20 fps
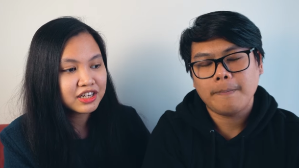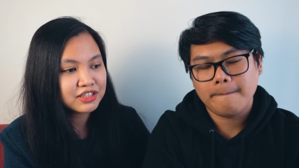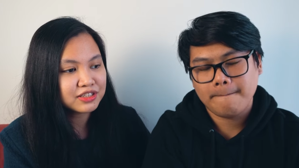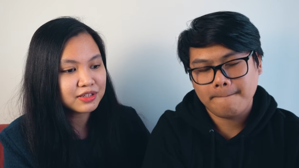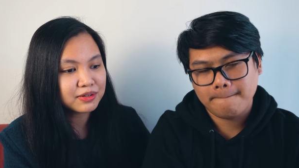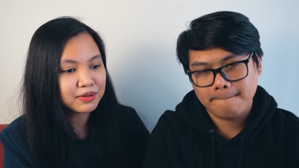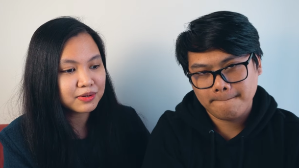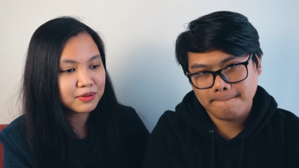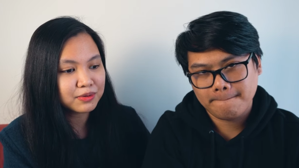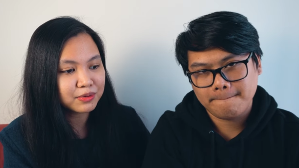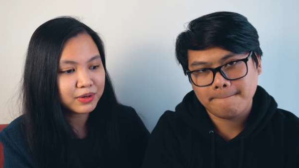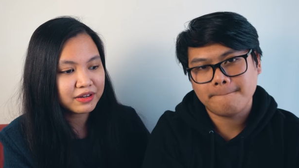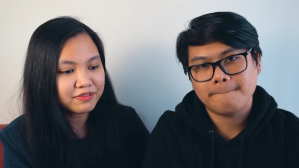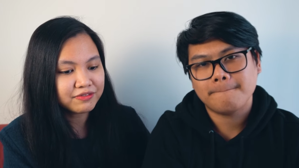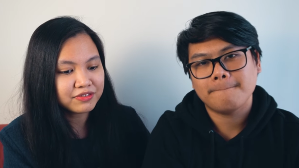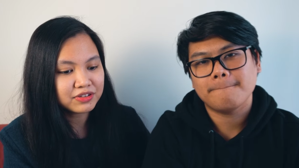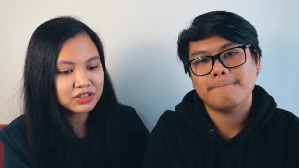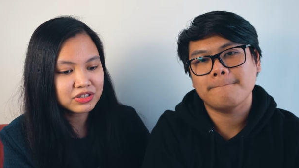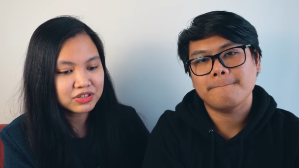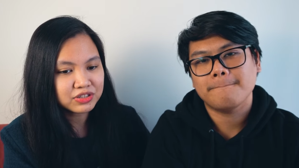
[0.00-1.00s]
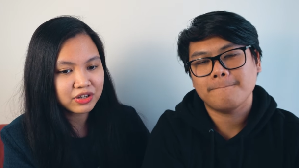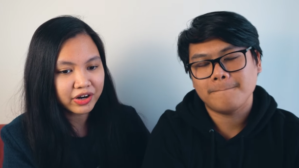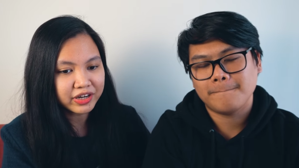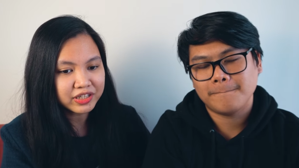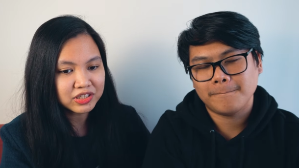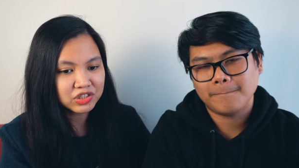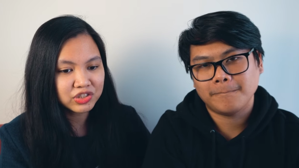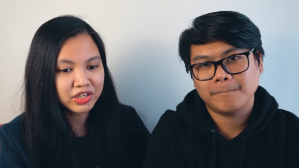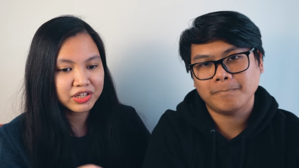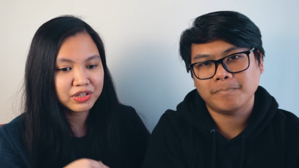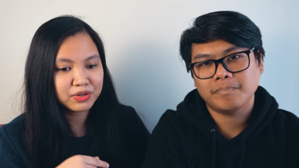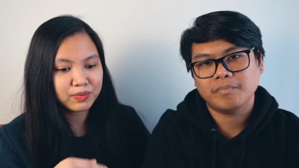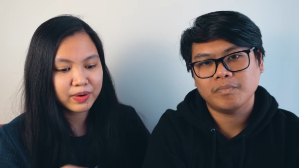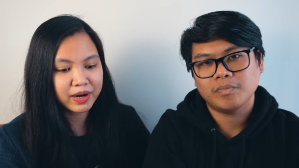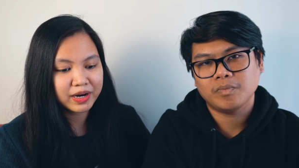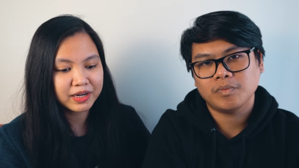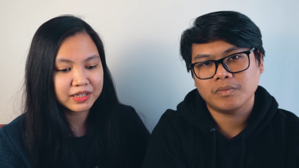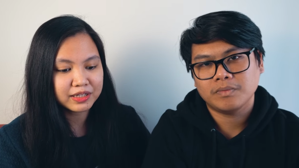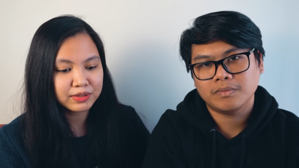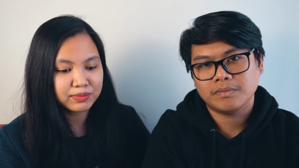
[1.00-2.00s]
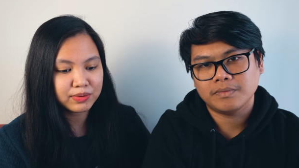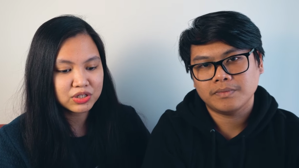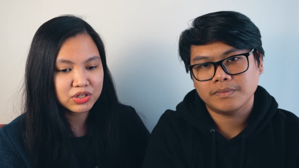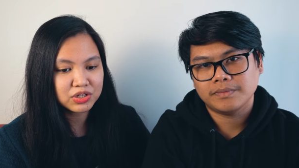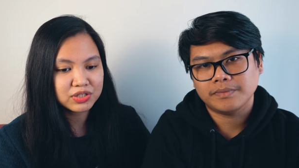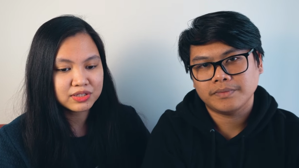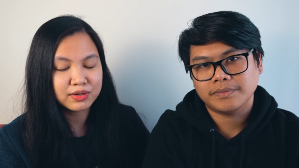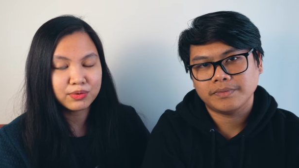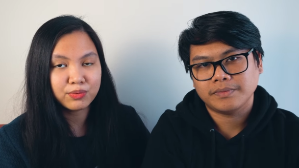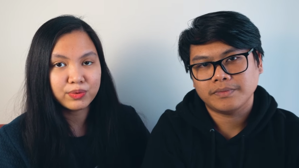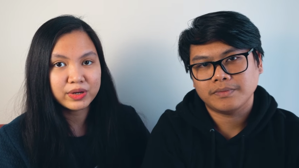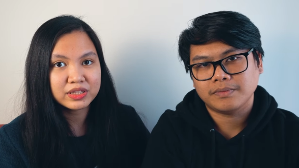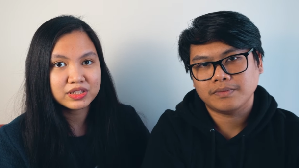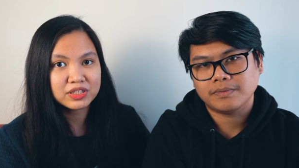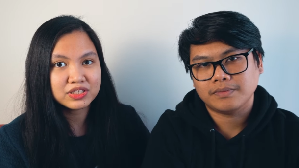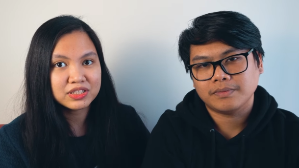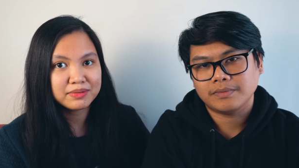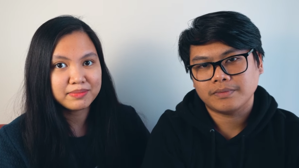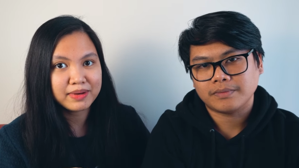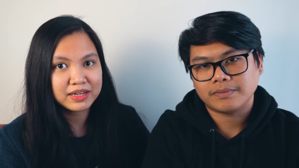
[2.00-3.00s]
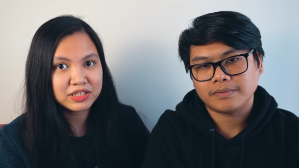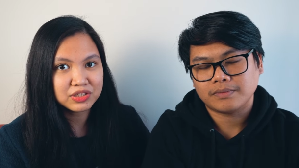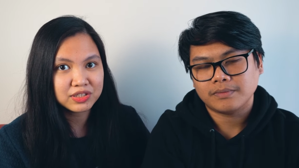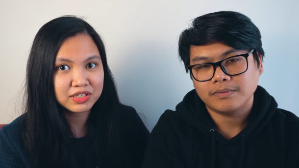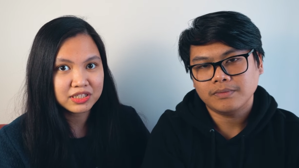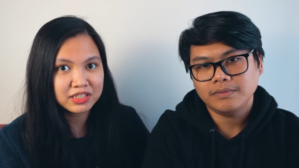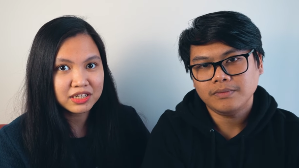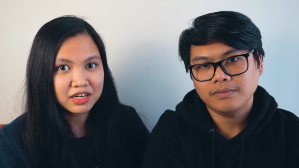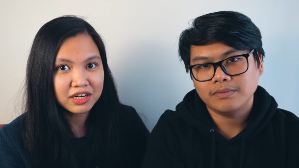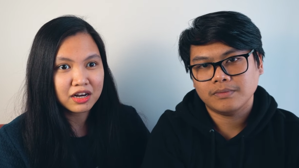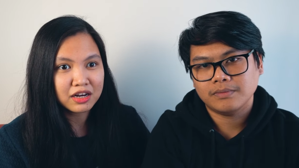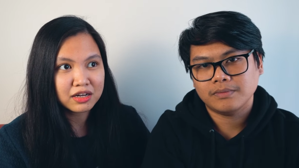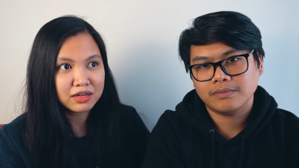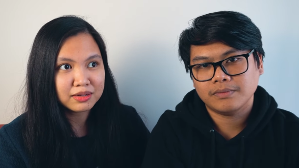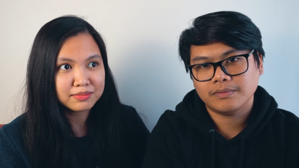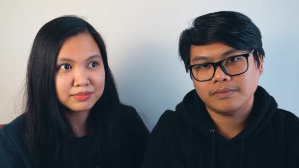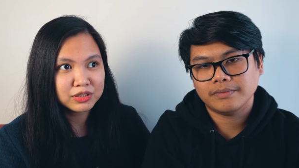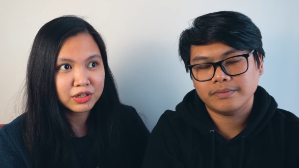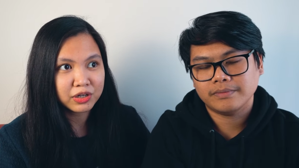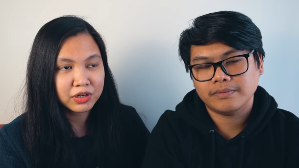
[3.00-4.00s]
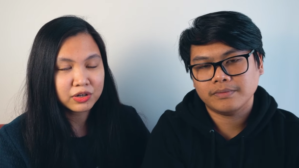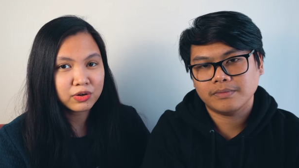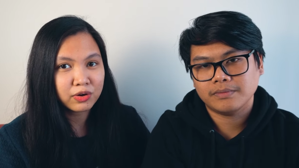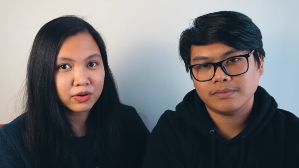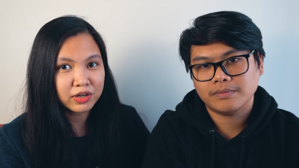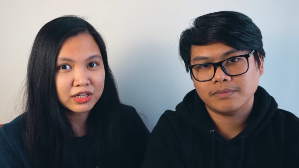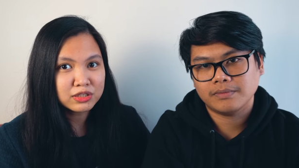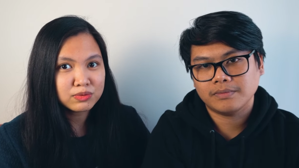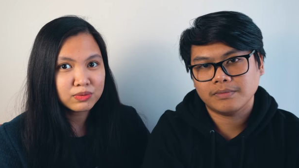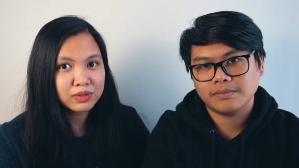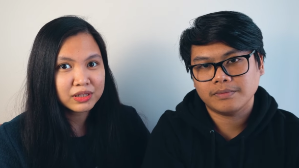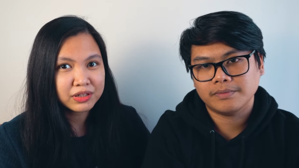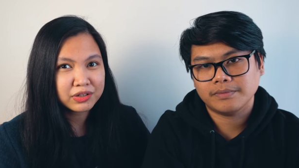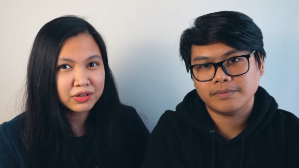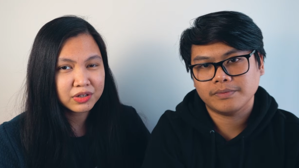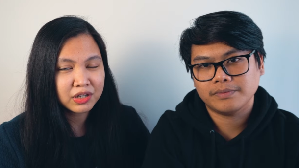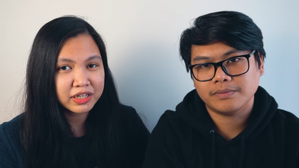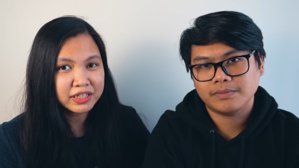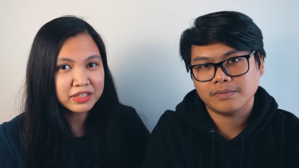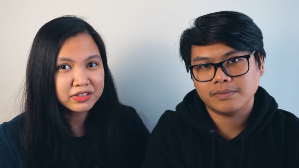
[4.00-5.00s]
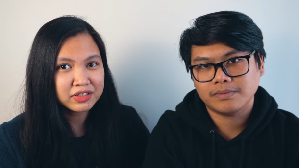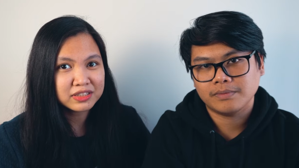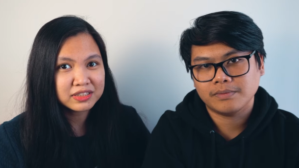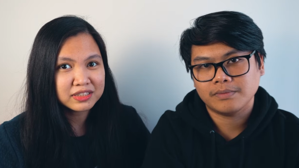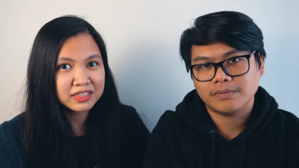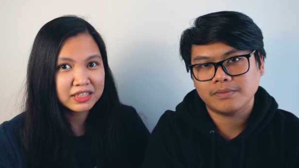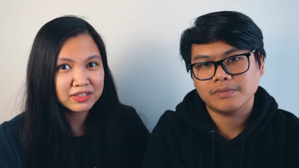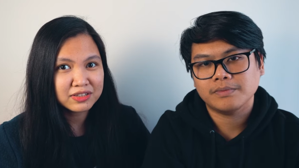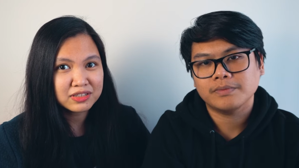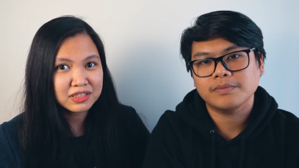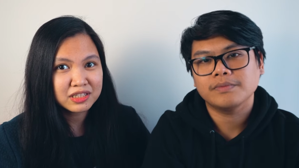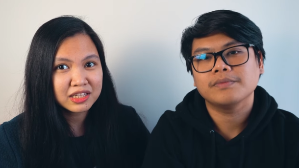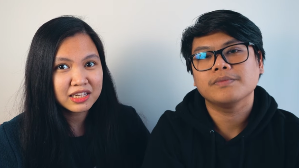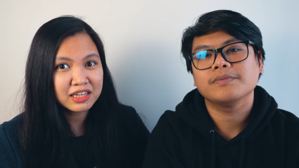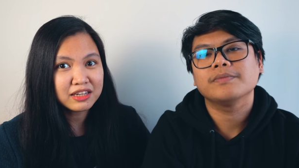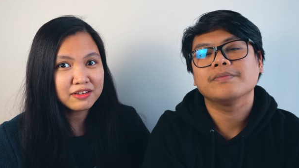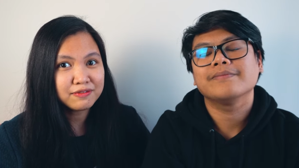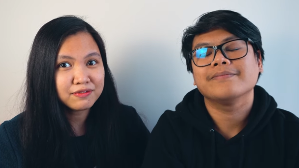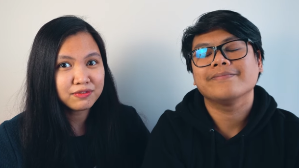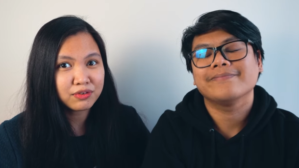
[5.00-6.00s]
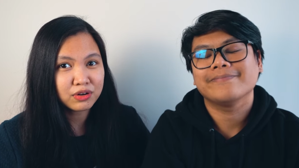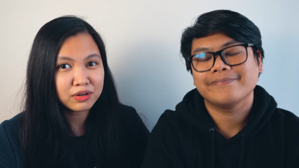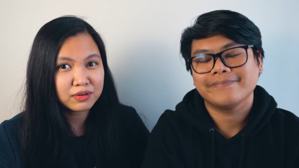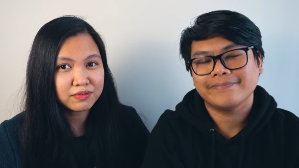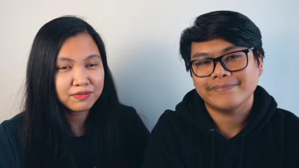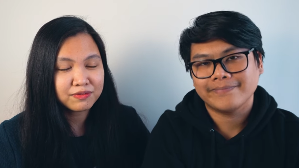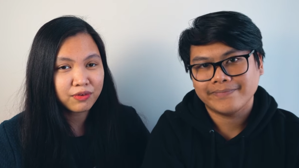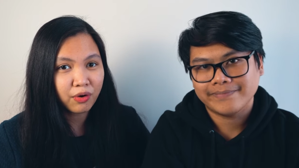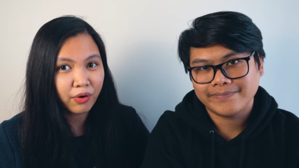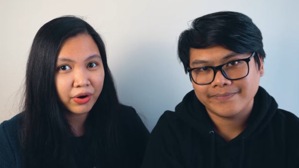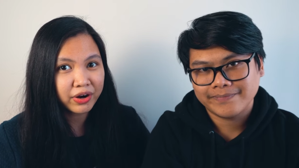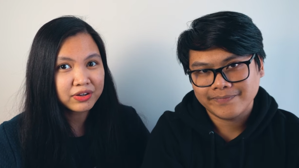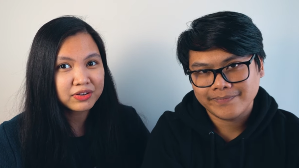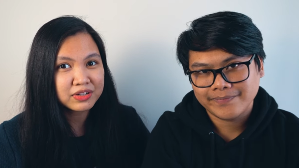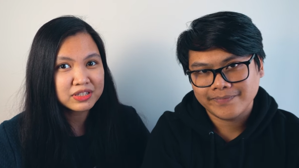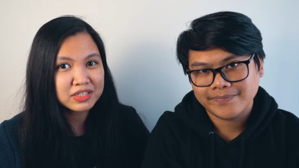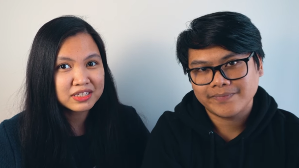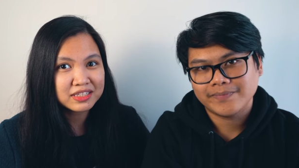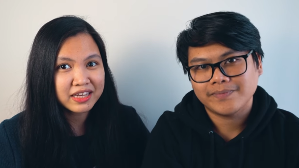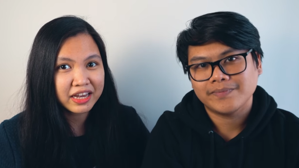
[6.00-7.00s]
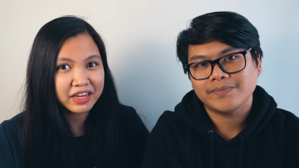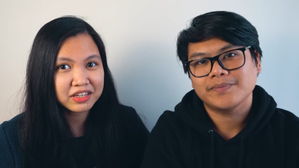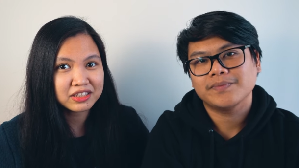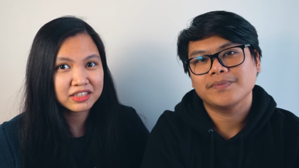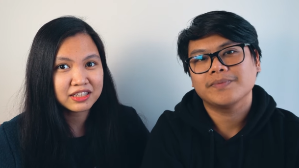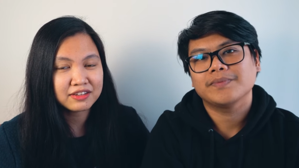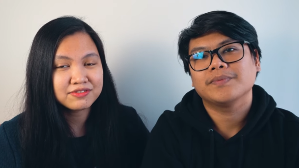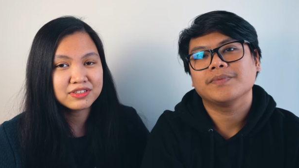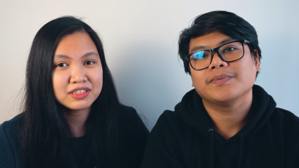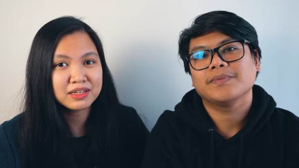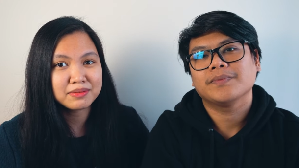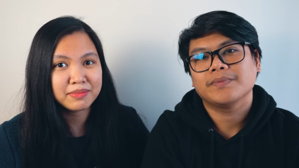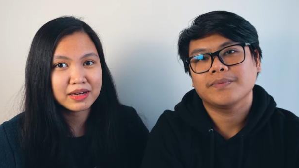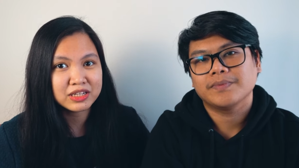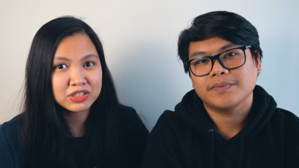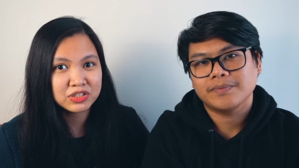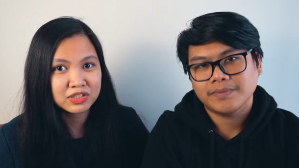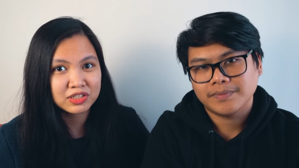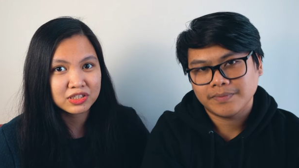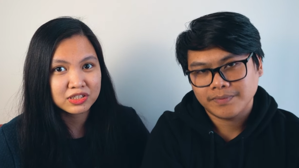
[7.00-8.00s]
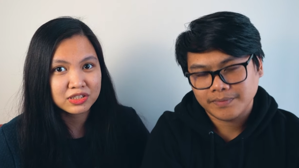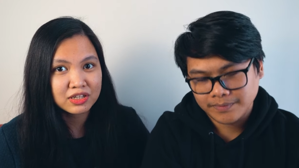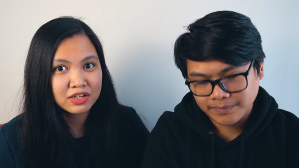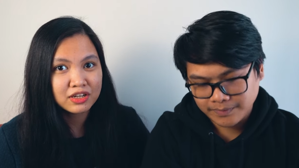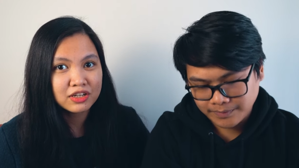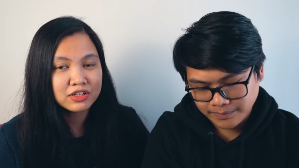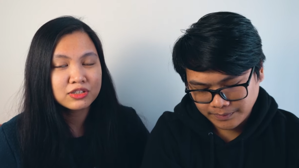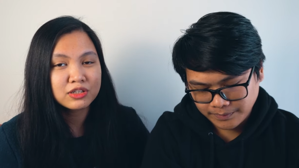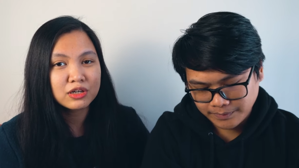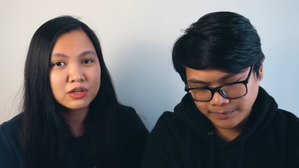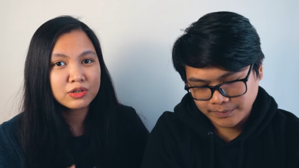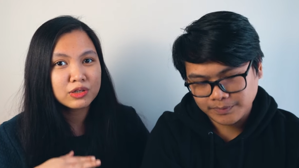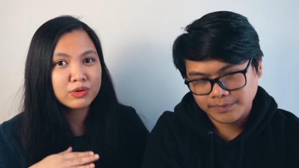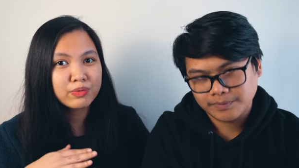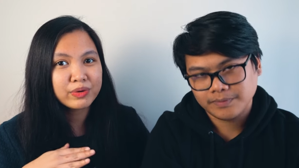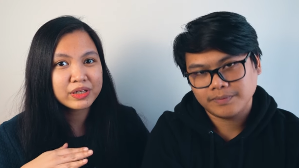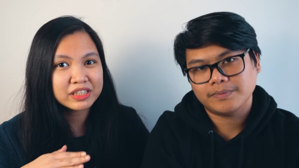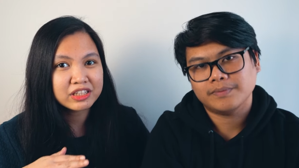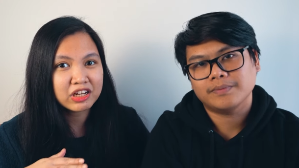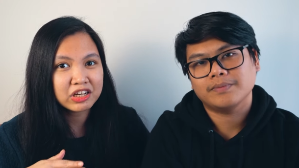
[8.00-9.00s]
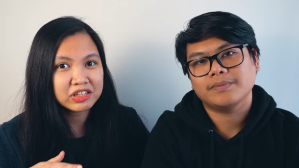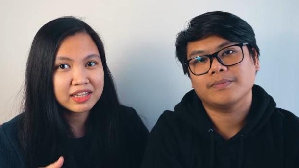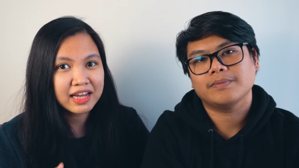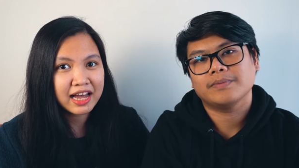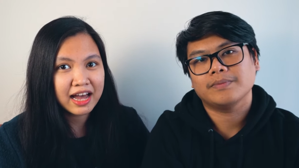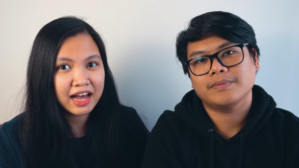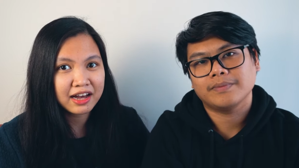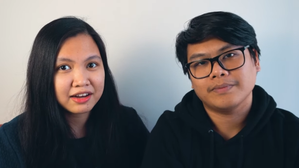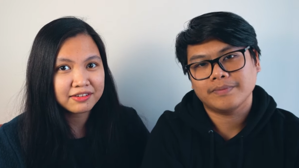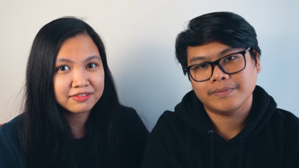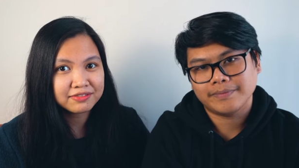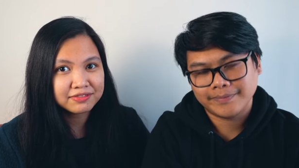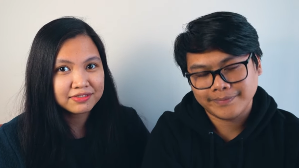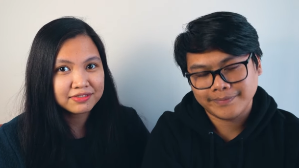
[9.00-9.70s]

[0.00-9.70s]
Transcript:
Speaker 1: So if you start January, which is the winter semester, um, your course will run continuously for four consecutive semesters. So you will not have